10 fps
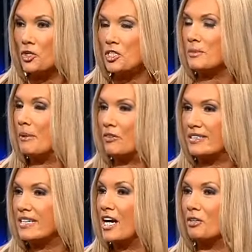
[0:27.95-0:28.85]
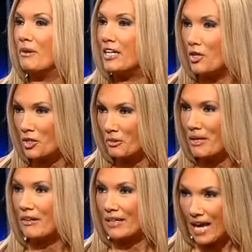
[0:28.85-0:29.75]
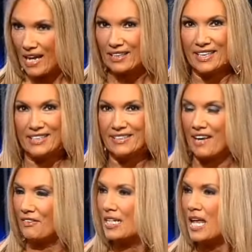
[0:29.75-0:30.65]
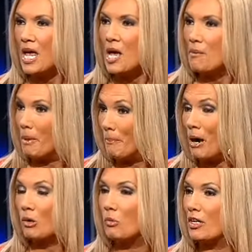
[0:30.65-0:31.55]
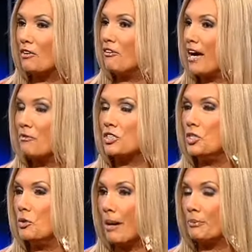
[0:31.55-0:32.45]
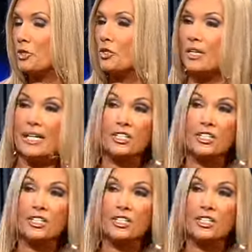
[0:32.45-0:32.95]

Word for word: She spent her entire radio career at Hot 97, but Power 105 was a new opportunity.